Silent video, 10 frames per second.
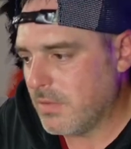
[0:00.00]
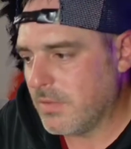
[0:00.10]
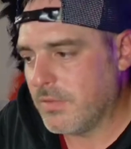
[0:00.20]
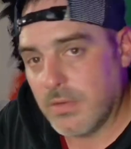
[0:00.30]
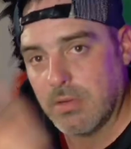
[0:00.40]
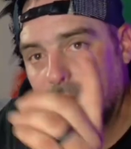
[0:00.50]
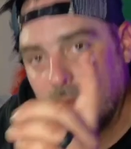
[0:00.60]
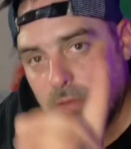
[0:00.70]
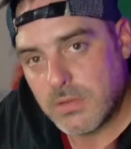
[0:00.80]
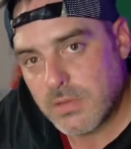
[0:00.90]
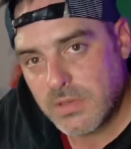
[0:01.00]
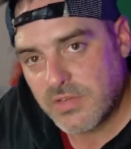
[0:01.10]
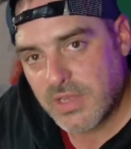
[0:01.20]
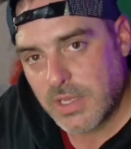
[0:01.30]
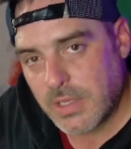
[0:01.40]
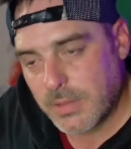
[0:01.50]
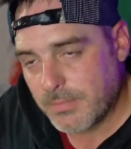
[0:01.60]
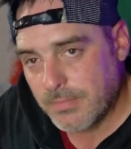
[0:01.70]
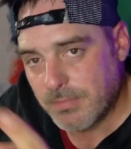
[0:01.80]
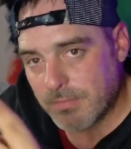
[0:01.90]
So this
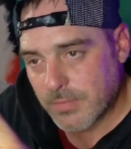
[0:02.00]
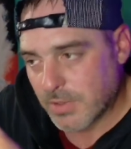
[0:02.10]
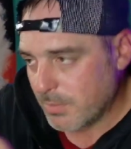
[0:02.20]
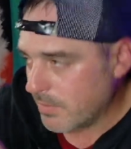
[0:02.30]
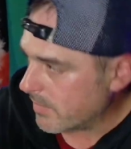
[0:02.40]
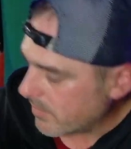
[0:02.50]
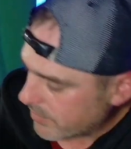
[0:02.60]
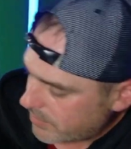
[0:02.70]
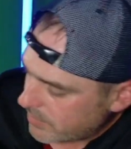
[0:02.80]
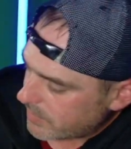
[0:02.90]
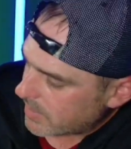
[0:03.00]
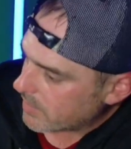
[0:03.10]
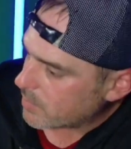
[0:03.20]
cam, we're going to move over to the other